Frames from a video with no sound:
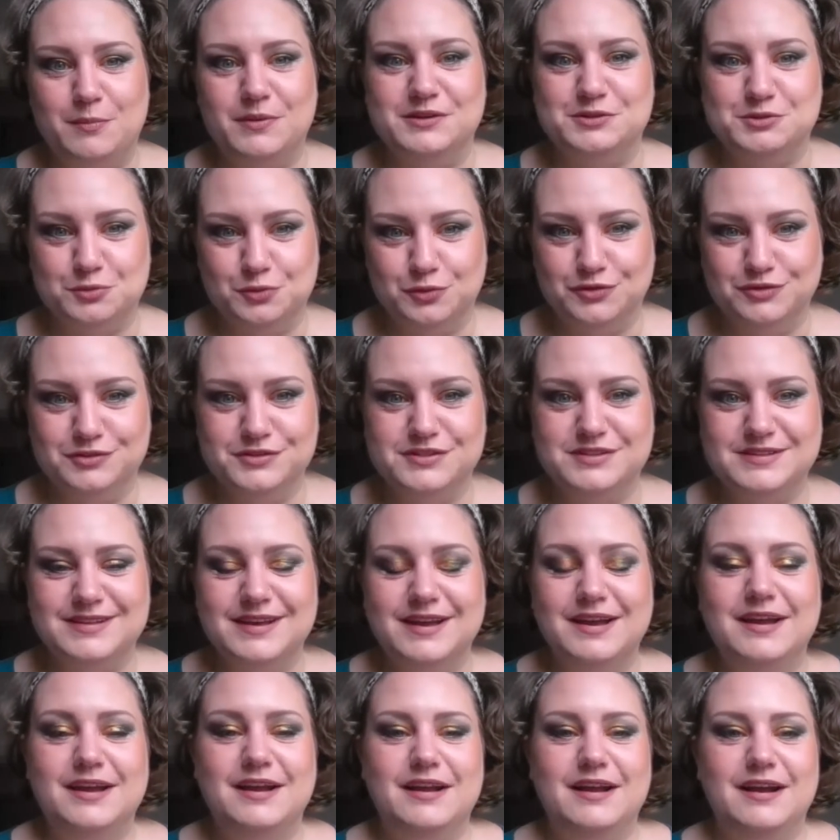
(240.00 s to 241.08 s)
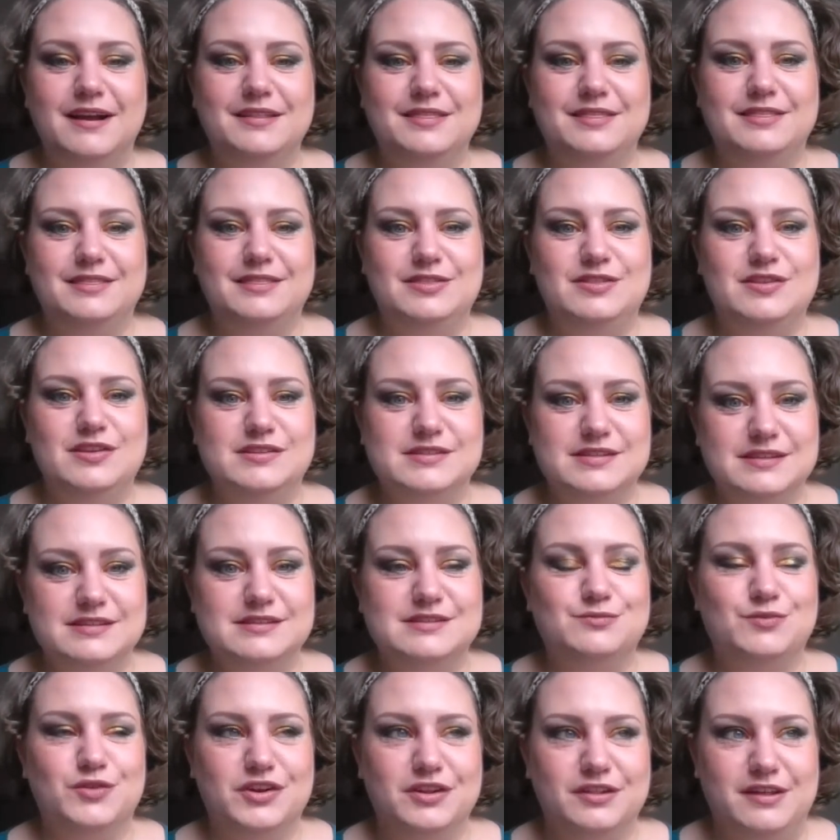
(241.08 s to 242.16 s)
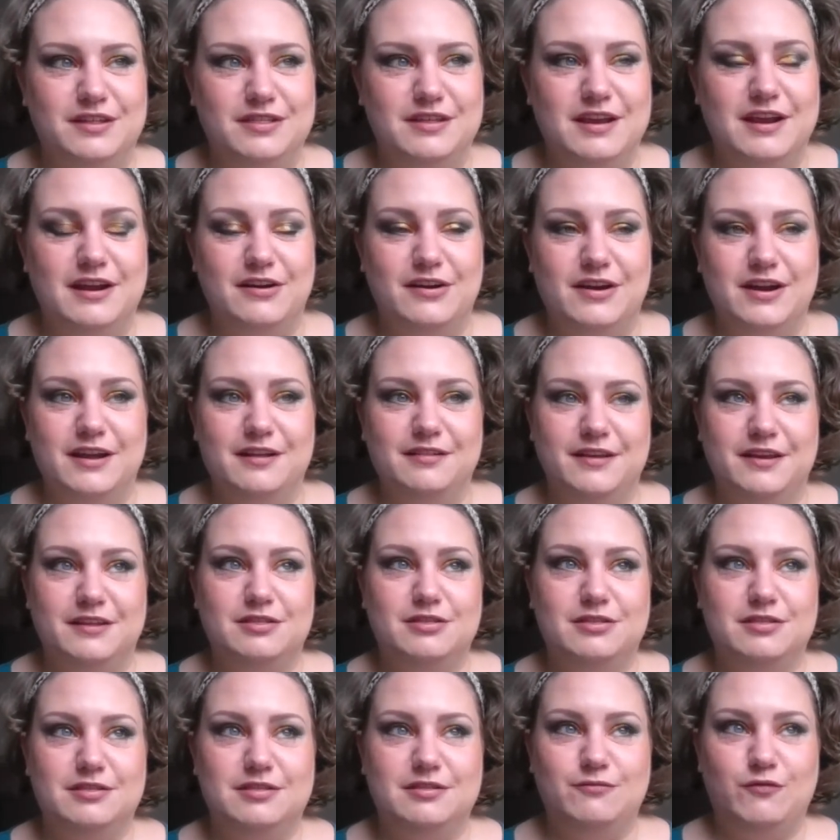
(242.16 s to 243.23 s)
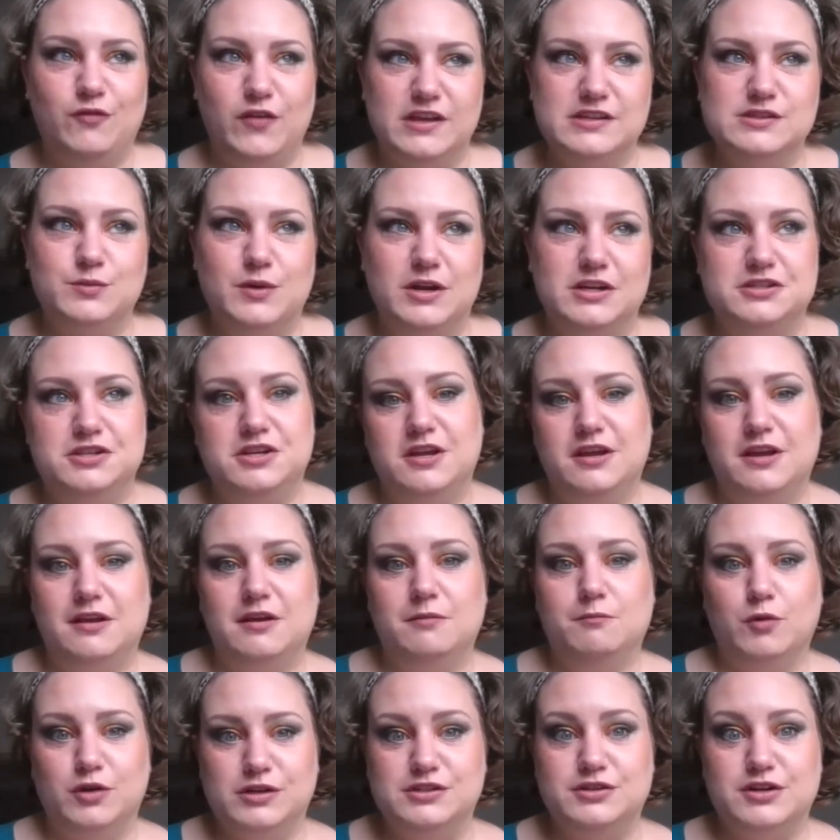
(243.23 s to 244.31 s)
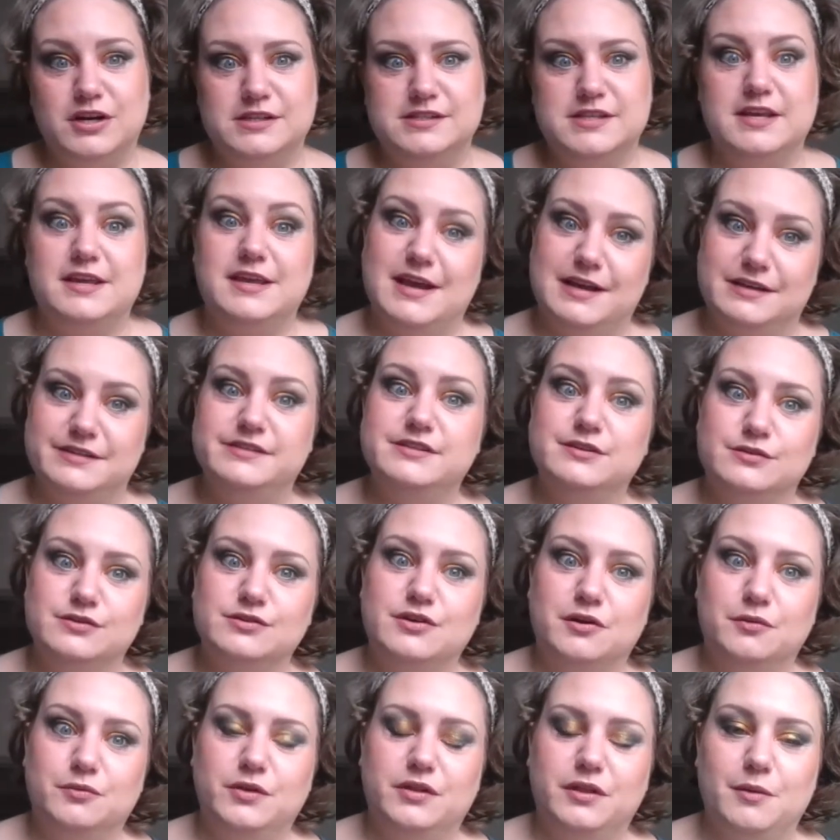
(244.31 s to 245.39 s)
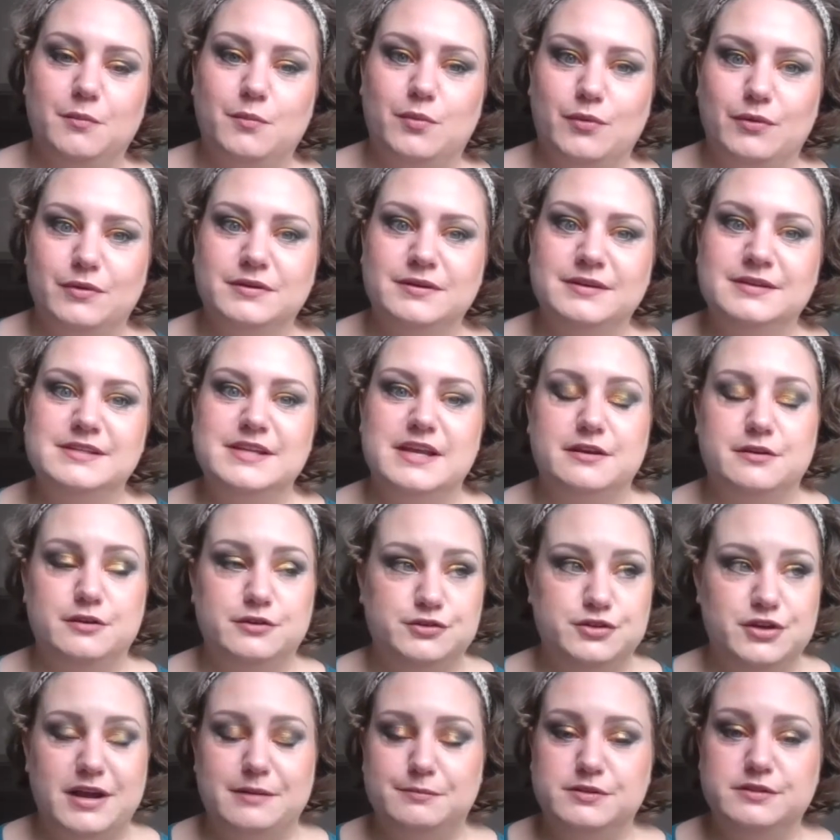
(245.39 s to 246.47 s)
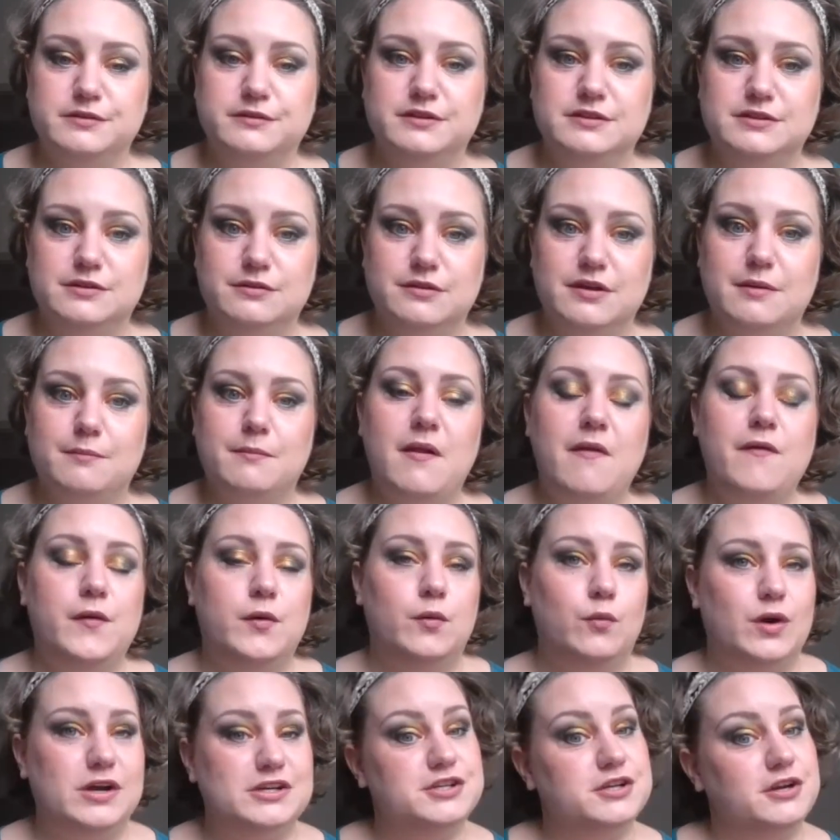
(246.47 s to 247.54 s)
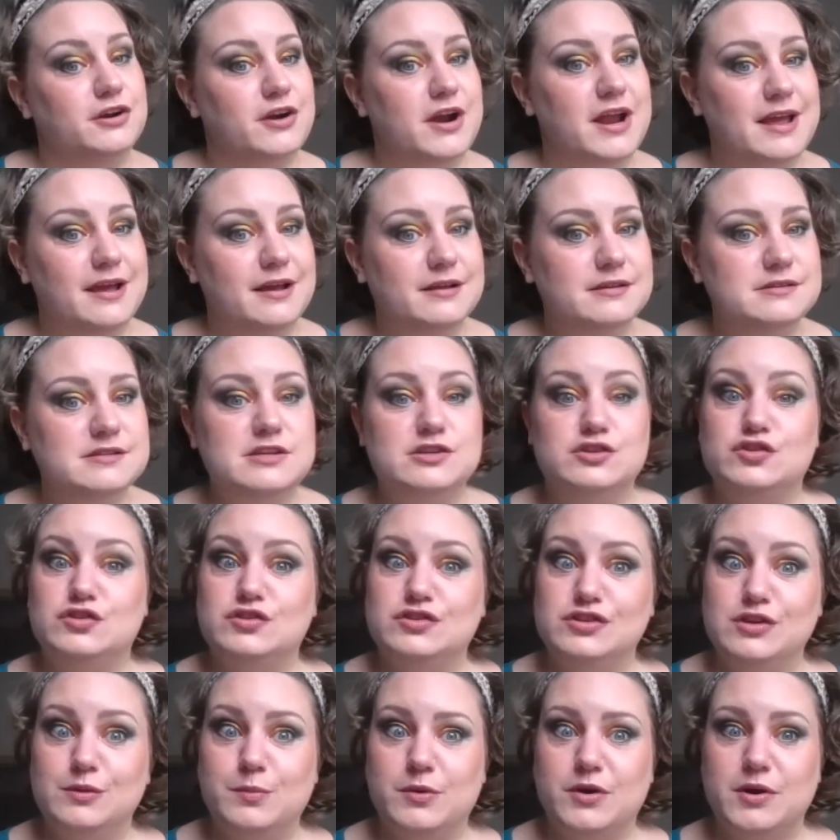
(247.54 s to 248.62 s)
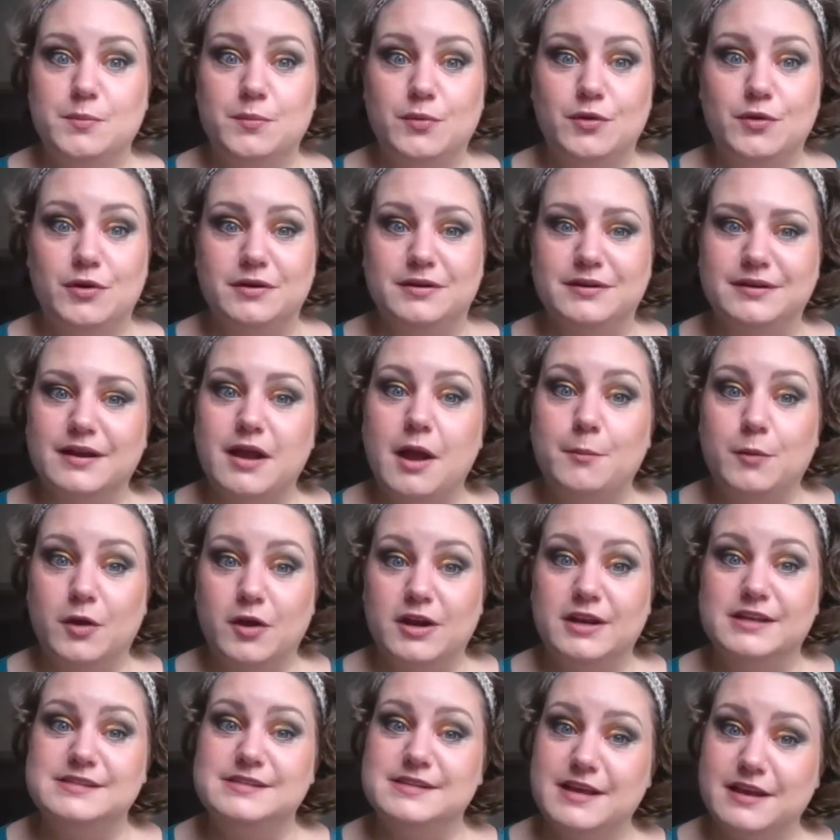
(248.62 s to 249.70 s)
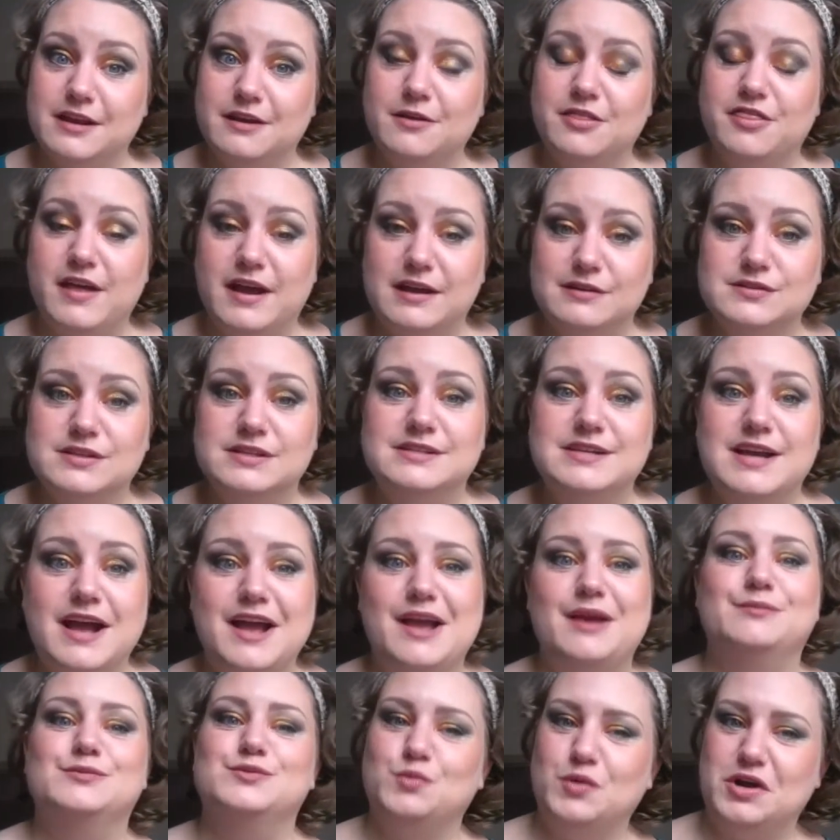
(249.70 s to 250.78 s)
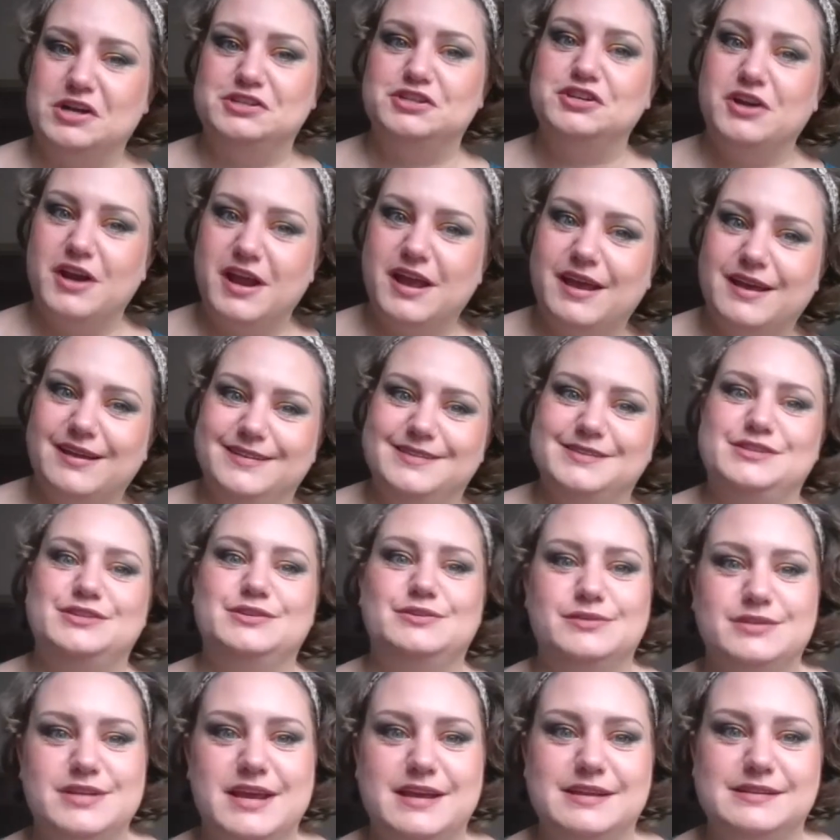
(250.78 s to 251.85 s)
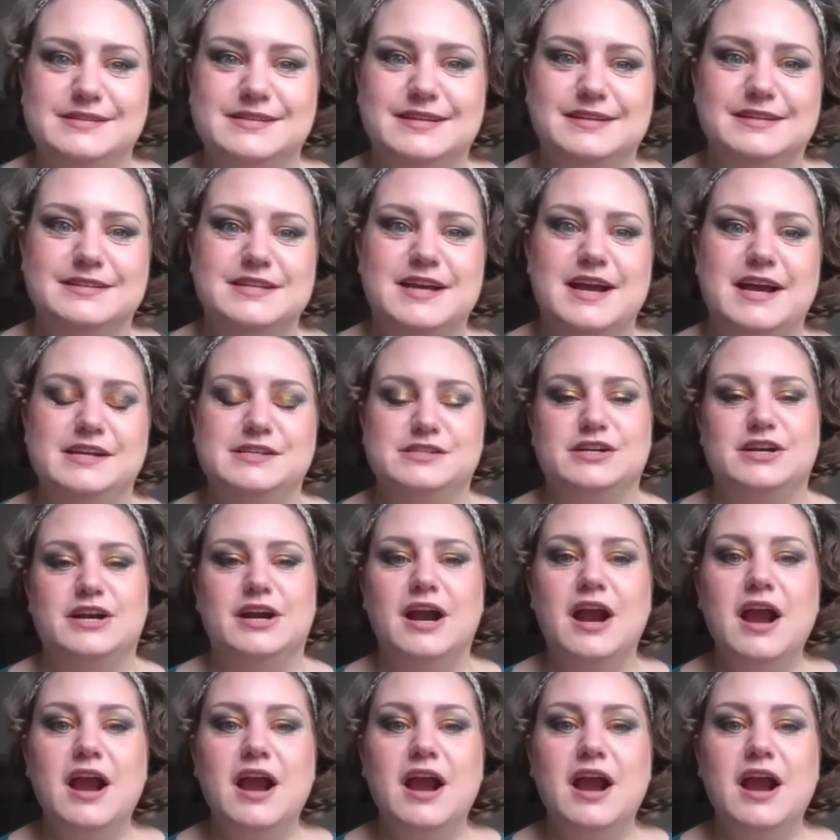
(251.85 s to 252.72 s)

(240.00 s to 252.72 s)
tools. This is really the area, like face washing, moisturizing, yes, those are all really important and you should absolutely do them. Washing your hands, super important. I'm going to say it 1,000 times. Wash your hands, use hand sanitizer.